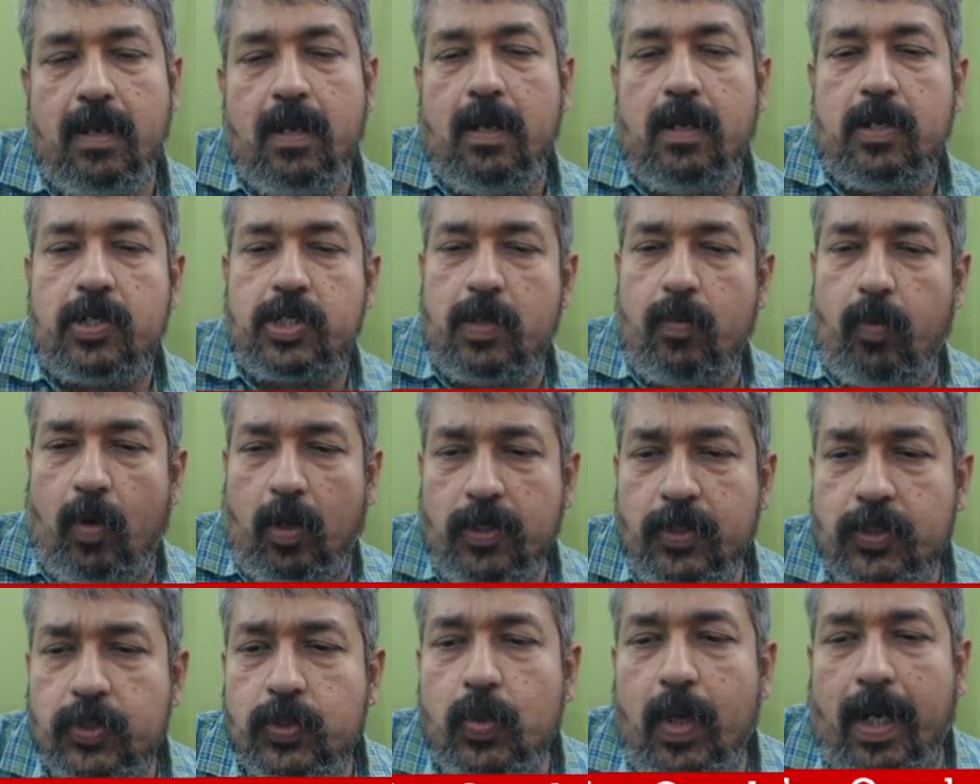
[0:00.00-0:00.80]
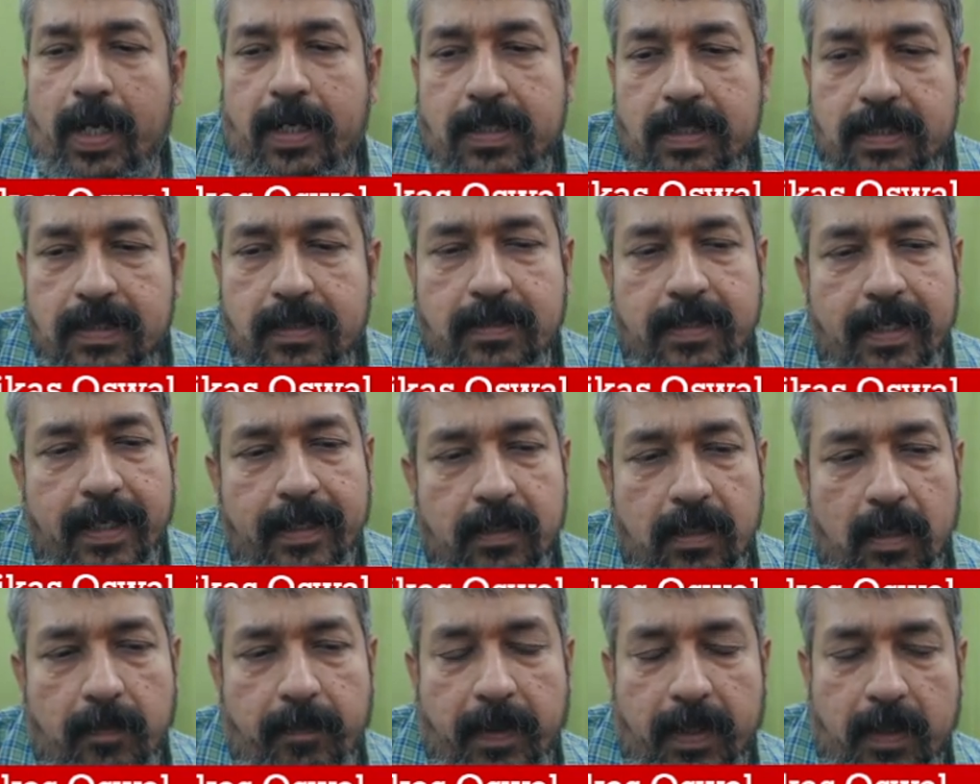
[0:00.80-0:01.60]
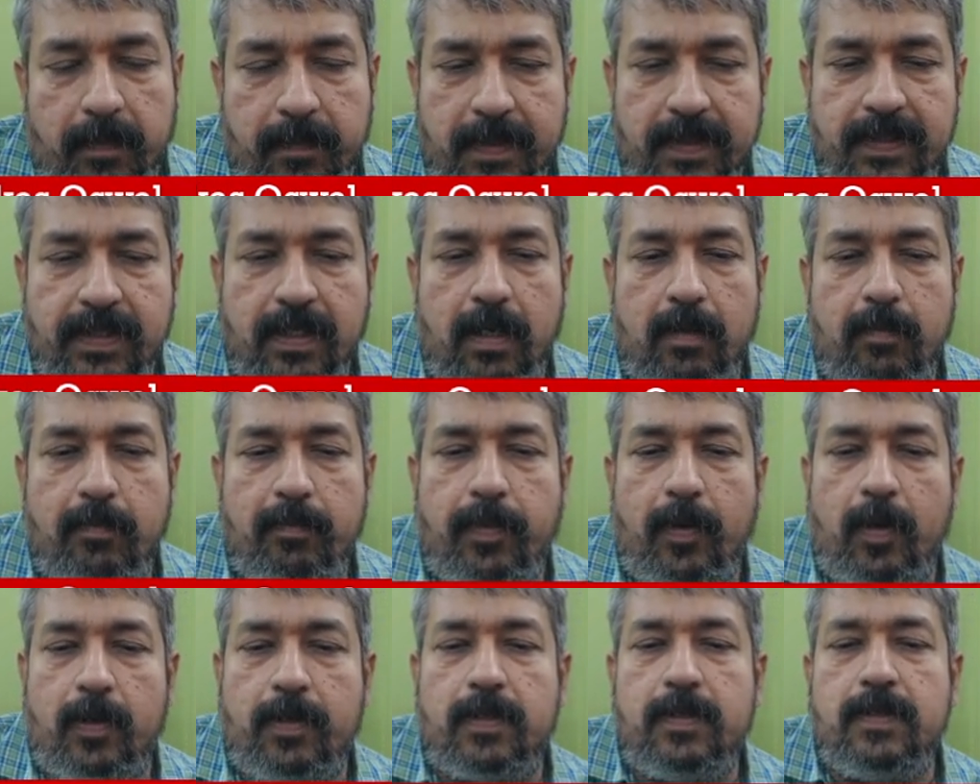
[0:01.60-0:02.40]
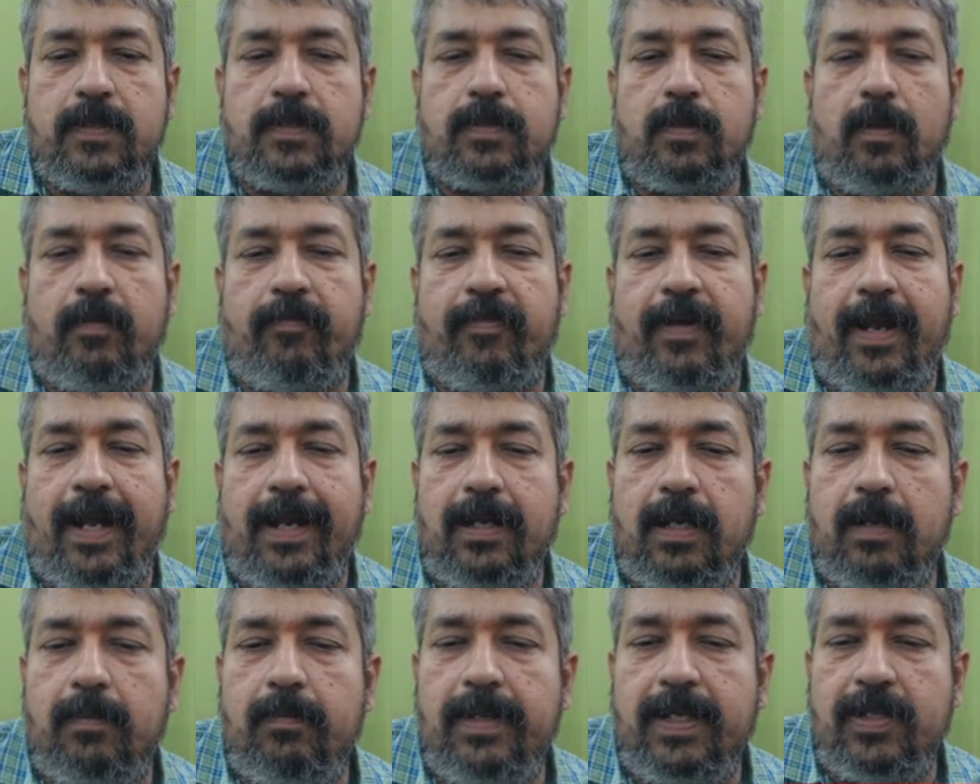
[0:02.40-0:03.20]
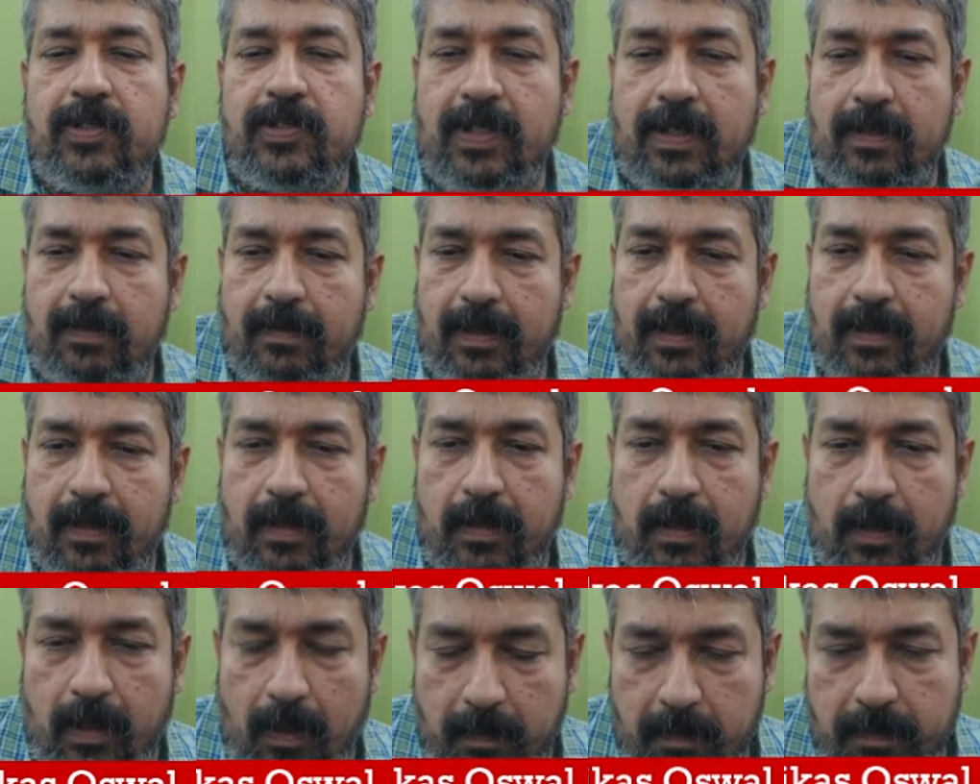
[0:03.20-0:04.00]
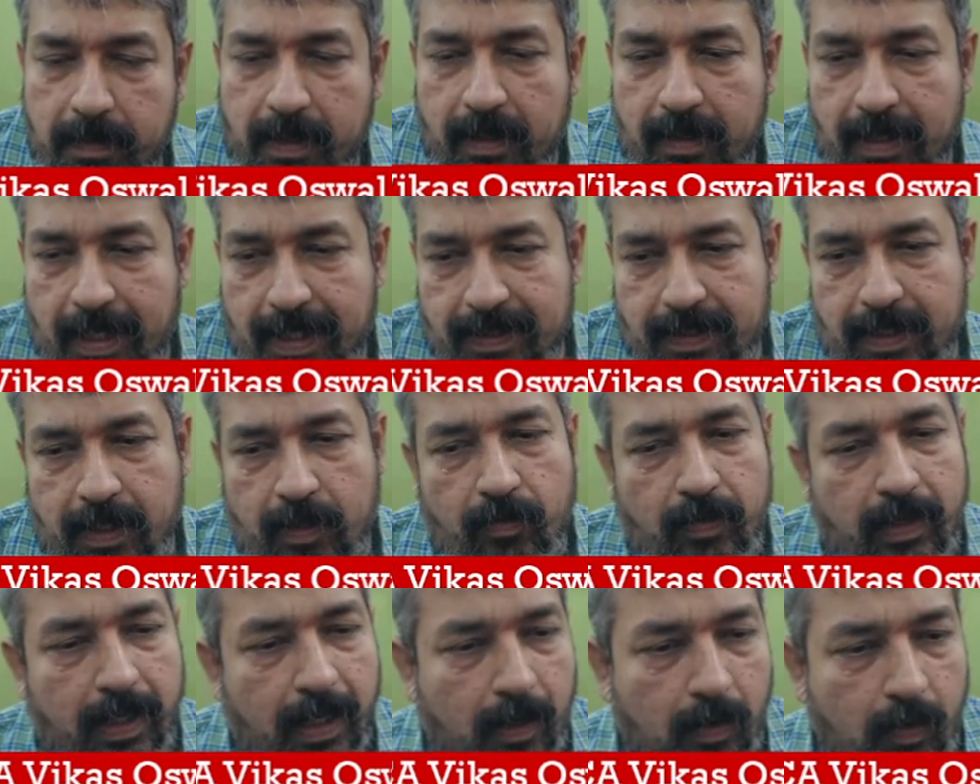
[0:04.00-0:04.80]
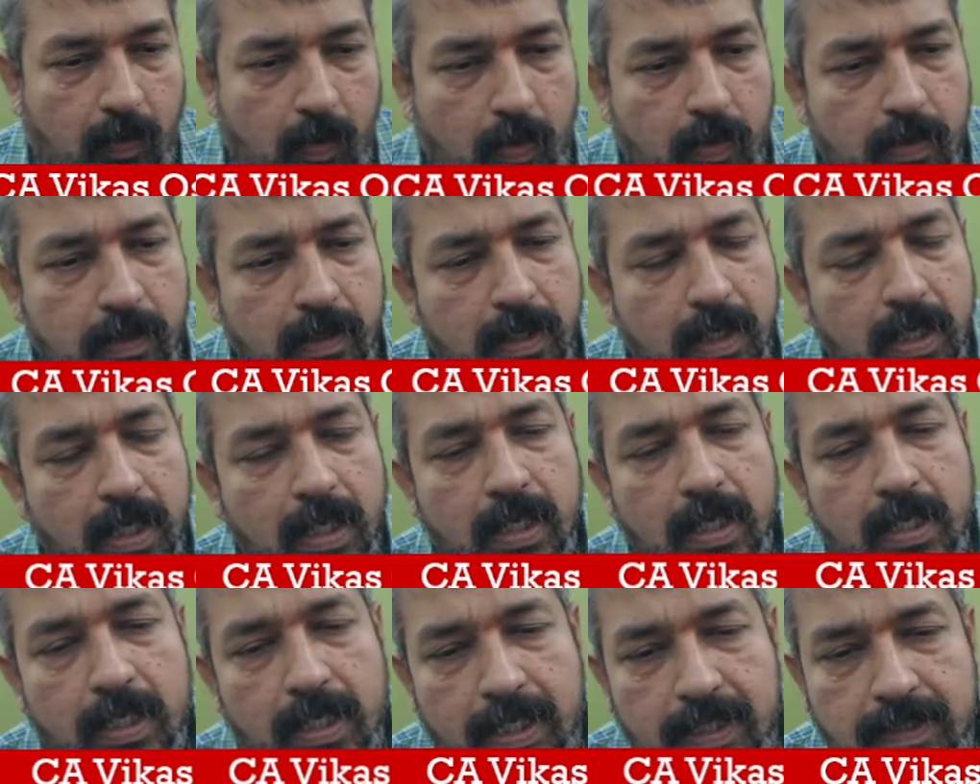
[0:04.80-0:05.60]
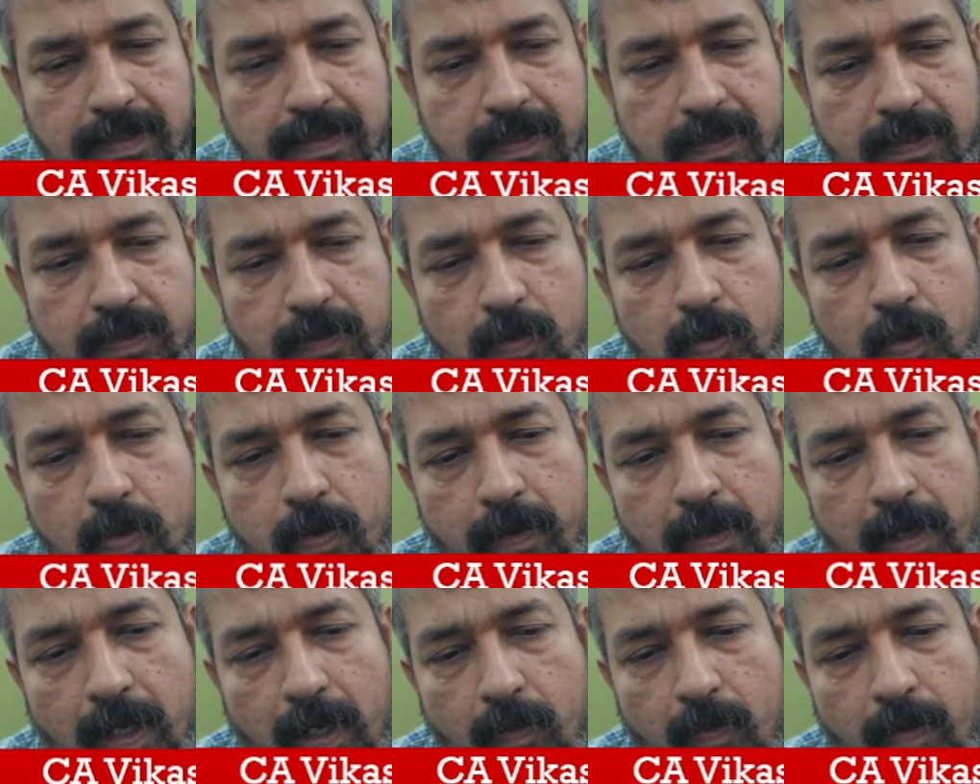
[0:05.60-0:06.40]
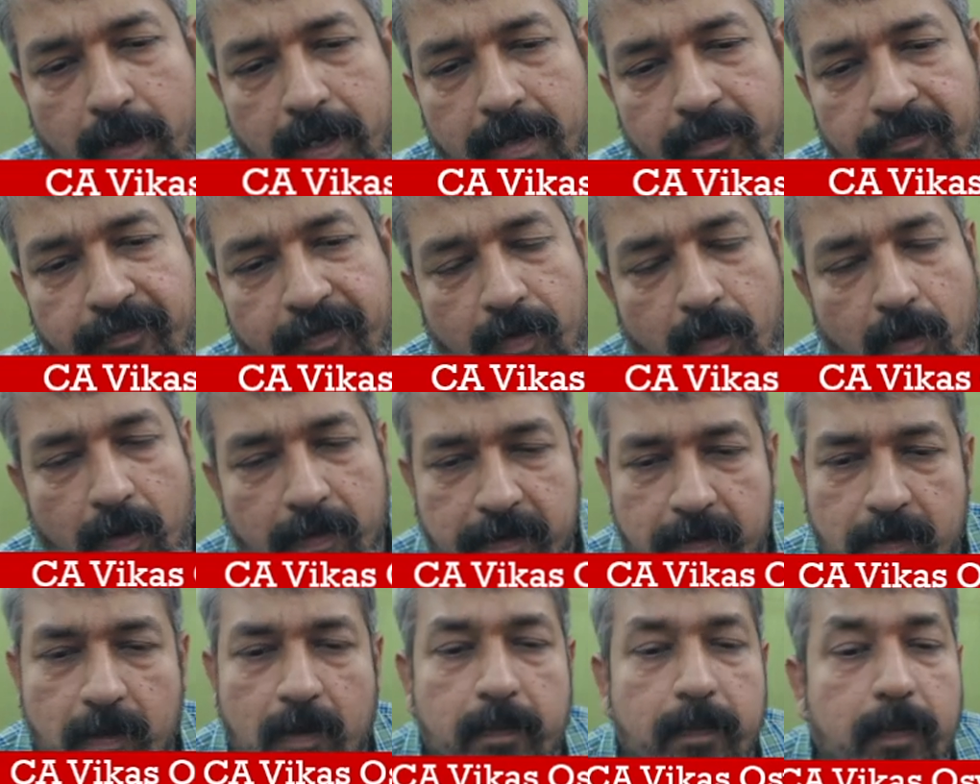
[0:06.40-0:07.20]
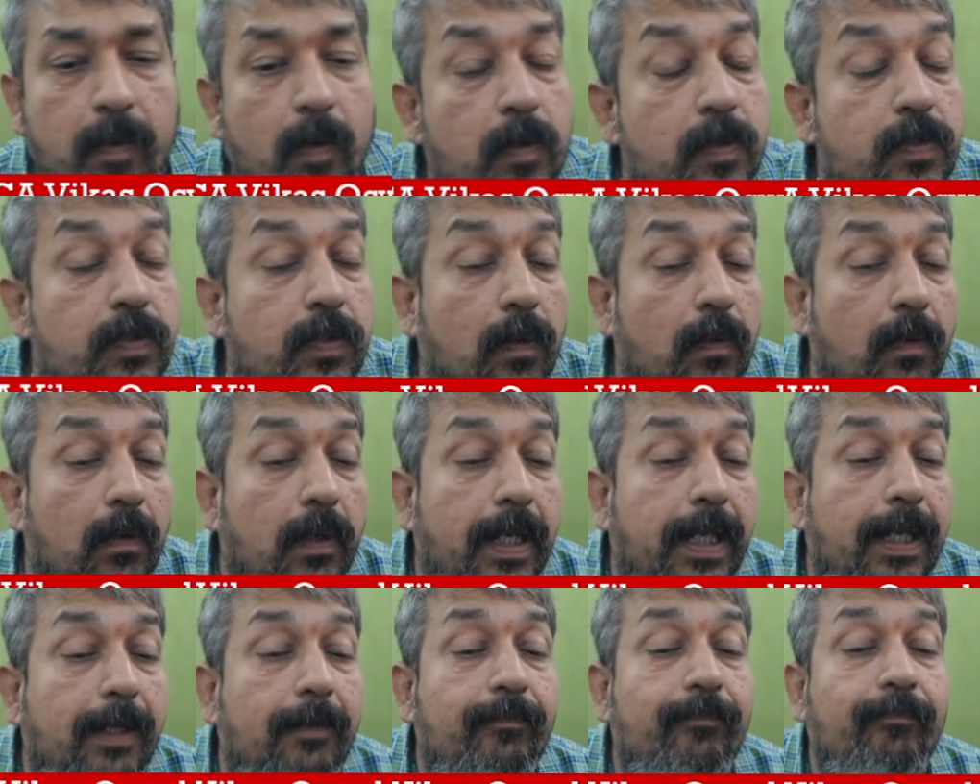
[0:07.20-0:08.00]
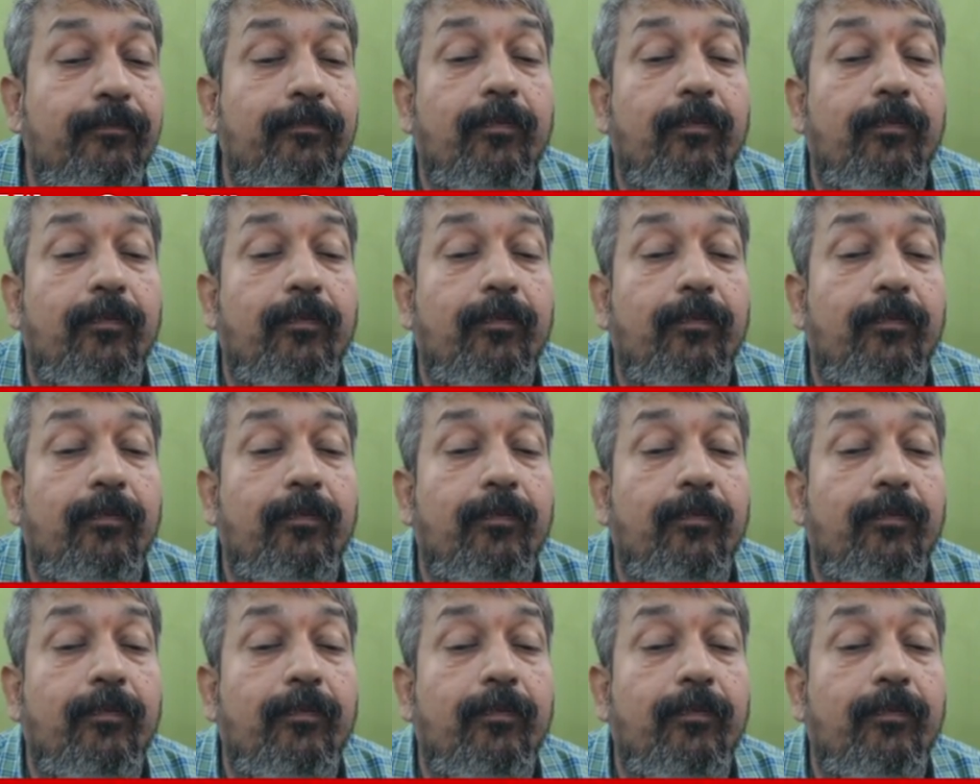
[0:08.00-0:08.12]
She wants to understand the purpose and importance of randomly generated number as a unique code. Is this code required for audit reports only?